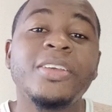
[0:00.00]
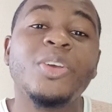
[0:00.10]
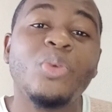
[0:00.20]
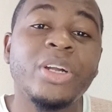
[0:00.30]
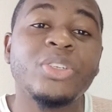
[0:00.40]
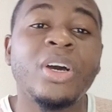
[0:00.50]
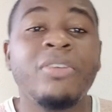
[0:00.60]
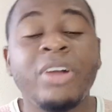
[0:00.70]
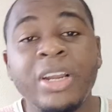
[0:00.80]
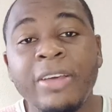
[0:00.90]
you want to have
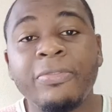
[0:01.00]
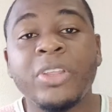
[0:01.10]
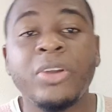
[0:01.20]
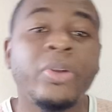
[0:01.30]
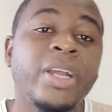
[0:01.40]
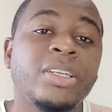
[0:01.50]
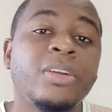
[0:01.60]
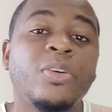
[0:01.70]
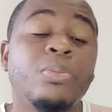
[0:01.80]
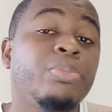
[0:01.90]
a left and right and